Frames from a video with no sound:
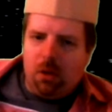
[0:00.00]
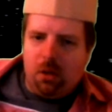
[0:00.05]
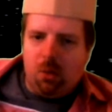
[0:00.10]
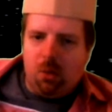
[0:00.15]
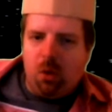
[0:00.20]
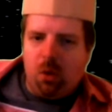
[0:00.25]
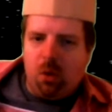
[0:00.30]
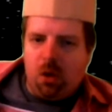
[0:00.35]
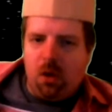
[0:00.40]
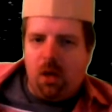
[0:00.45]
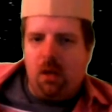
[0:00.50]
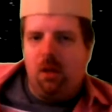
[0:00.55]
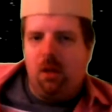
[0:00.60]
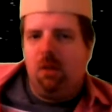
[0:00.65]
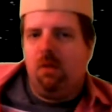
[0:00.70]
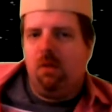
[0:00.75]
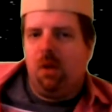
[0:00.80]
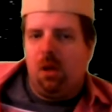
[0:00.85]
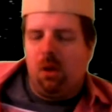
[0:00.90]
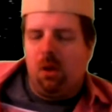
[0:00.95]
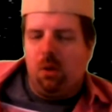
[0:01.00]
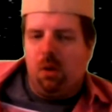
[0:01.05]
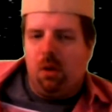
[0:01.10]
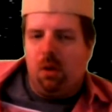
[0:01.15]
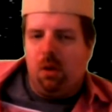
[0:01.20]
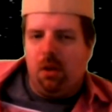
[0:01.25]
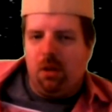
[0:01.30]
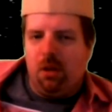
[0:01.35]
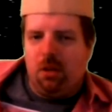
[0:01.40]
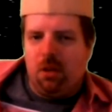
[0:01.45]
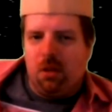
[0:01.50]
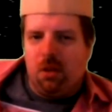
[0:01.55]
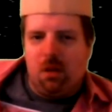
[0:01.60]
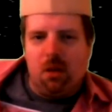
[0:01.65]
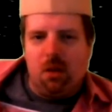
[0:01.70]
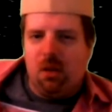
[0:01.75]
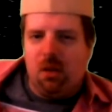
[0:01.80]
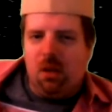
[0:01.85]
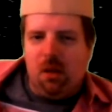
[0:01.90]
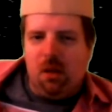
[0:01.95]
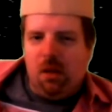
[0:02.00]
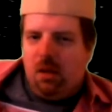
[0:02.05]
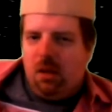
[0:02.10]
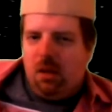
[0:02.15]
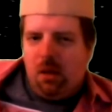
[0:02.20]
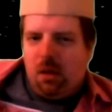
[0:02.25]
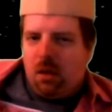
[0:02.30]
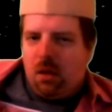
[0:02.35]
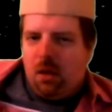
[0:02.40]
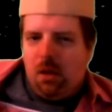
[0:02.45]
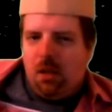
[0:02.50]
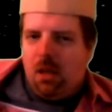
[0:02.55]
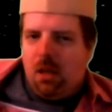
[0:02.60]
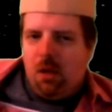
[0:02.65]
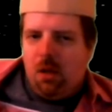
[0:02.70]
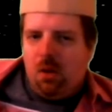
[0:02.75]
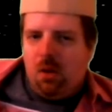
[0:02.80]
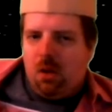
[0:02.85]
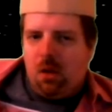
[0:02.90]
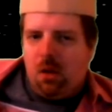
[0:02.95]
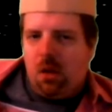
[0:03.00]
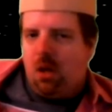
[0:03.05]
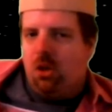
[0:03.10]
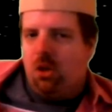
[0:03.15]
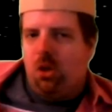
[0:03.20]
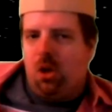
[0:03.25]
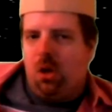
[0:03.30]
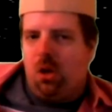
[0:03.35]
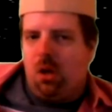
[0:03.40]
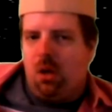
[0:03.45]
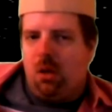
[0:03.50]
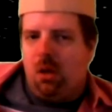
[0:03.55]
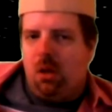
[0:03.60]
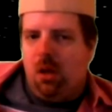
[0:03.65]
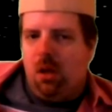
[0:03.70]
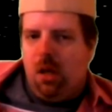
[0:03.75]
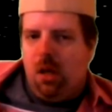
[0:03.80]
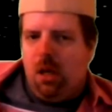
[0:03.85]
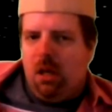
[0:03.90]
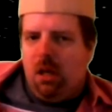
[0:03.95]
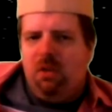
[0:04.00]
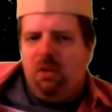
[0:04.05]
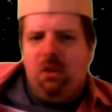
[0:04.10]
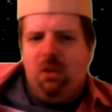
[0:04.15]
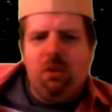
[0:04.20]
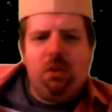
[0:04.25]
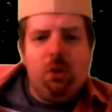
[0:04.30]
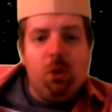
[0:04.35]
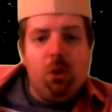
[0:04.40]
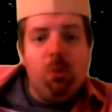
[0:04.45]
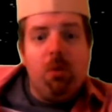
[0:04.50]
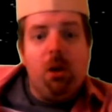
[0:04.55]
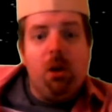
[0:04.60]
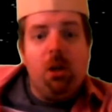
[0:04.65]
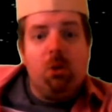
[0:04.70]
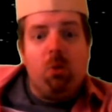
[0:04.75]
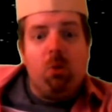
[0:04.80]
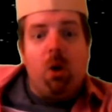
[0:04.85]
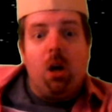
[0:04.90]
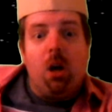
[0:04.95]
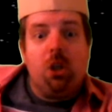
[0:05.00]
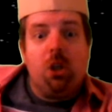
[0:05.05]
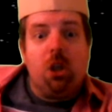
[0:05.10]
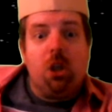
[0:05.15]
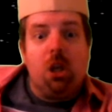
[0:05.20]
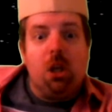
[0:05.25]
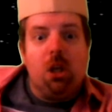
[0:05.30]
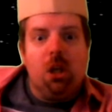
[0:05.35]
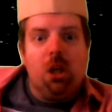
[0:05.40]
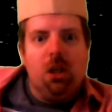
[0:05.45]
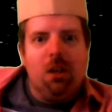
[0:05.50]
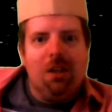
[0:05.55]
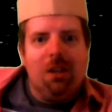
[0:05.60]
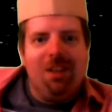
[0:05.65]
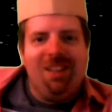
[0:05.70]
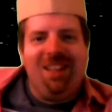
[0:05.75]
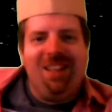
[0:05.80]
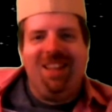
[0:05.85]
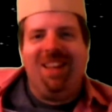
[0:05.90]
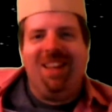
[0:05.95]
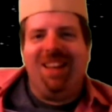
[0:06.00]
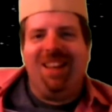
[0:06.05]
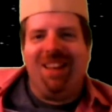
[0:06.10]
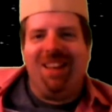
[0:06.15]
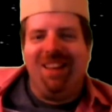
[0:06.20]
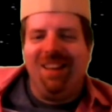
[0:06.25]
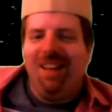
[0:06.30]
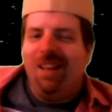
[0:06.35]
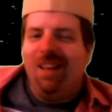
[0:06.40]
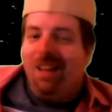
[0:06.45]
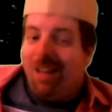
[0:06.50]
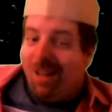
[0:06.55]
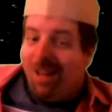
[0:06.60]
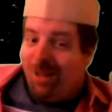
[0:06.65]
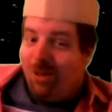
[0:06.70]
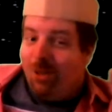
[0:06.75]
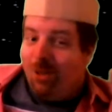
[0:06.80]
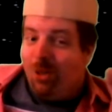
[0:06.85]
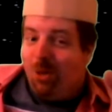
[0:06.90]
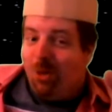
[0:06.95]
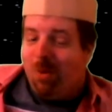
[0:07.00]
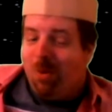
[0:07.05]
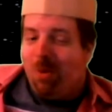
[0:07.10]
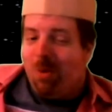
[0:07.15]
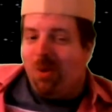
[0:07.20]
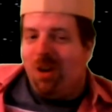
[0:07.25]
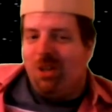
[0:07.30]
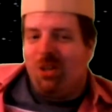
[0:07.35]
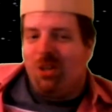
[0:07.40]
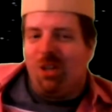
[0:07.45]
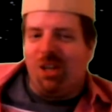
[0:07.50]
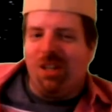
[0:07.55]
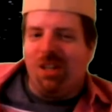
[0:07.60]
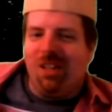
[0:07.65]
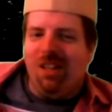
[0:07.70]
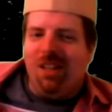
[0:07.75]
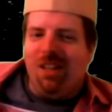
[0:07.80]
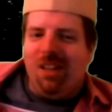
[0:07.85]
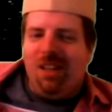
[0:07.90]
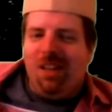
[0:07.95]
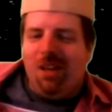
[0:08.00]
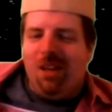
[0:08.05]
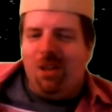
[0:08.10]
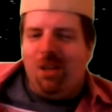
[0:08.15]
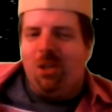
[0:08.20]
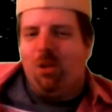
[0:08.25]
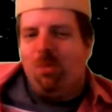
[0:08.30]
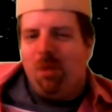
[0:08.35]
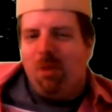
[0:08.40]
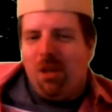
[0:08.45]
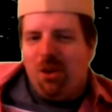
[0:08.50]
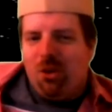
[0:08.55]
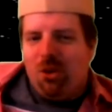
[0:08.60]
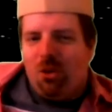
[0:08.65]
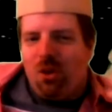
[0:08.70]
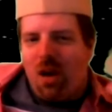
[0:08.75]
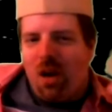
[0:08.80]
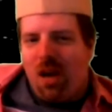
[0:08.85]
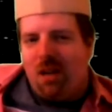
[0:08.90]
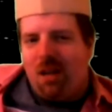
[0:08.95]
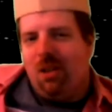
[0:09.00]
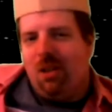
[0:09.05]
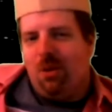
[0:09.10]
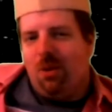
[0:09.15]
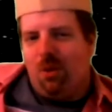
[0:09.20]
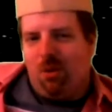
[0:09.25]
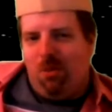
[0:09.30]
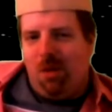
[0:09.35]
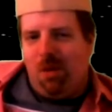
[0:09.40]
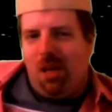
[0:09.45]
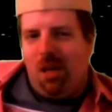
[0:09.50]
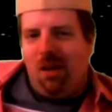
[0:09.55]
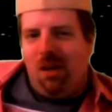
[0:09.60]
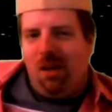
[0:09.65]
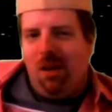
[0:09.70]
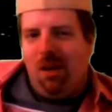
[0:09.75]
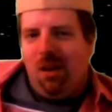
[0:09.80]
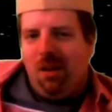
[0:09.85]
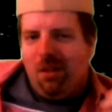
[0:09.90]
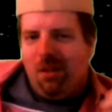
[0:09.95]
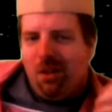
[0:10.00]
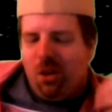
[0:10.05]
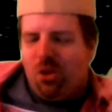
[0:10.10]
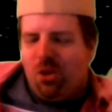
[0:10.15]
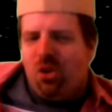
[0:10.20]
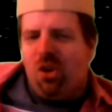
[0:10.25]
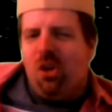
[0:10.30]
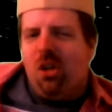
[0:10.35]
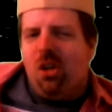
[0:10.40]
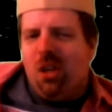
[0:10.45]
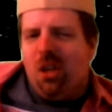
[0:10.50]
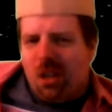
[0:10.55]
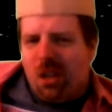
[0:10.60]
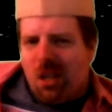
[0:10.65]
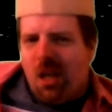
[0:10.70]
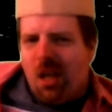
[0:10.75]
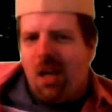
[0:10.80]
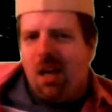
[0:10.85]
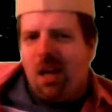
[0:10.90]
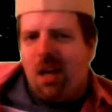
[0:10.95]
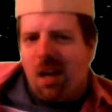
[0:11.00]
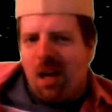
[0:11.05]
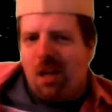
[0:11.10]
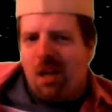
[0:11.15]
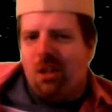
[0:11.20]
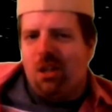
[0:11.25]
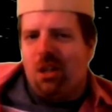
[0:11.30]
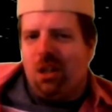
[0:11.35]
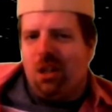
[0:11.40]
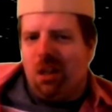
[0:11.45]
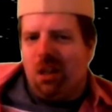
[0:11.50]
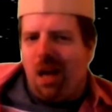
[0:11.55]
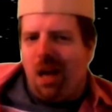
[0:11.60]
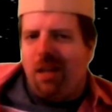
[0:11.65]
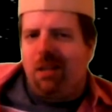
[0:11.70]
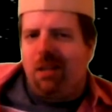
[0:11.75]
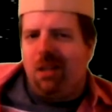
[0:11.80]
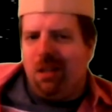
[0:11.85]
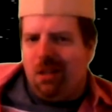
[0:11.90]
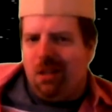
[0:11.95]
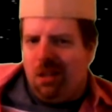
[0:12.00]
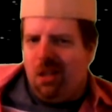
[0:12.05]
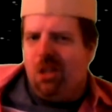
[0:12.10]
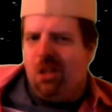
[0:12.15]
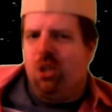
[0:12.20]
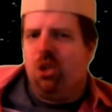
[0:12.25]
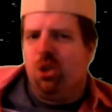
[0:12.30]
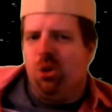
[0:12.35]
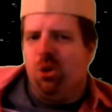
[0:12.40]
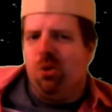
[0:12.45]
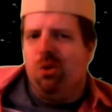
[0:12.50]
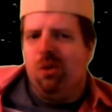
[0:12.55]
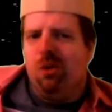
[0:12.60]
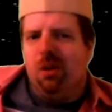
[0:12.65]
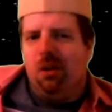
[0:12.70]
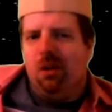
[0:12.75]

I did one lengthy video on this, and I continue to touch on it. Even if nobody's watching. And you should be watching. You should be interacting with me. The Eternian King has a lot to teach you.